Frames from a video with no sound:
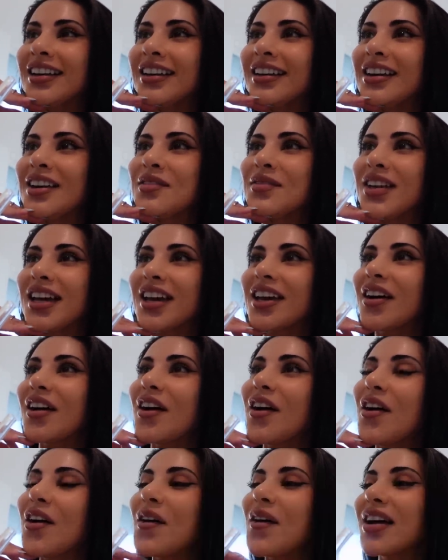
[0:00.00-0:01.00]
And I'm like,
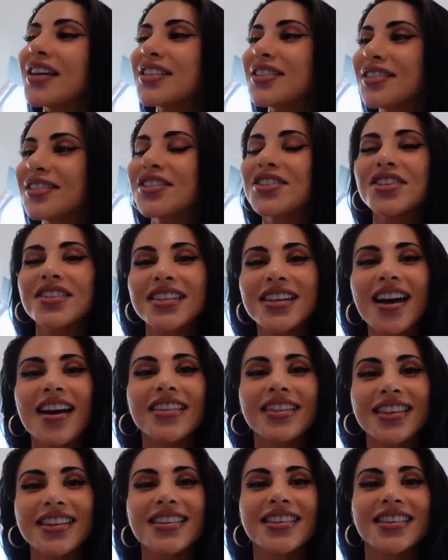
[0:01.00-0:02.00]
Oh, I just
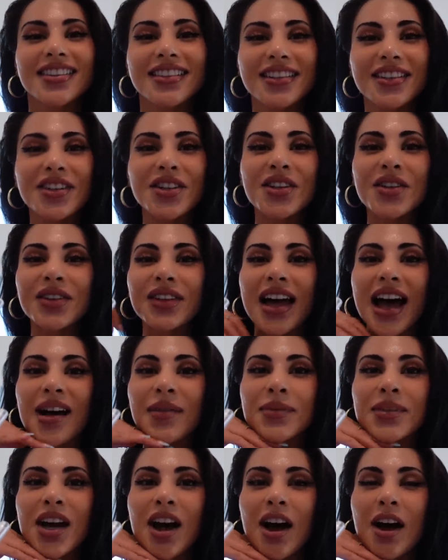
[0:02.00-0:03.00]
got this new
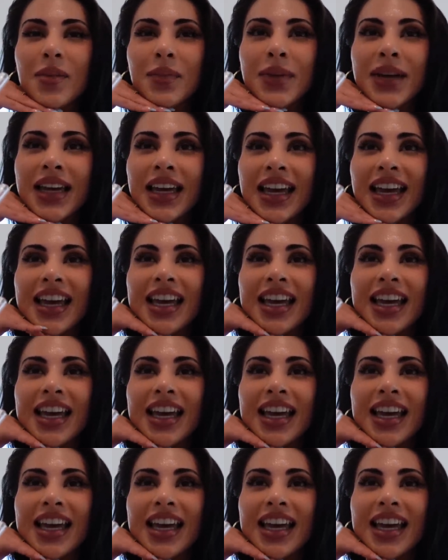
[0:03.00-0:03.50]
laptop.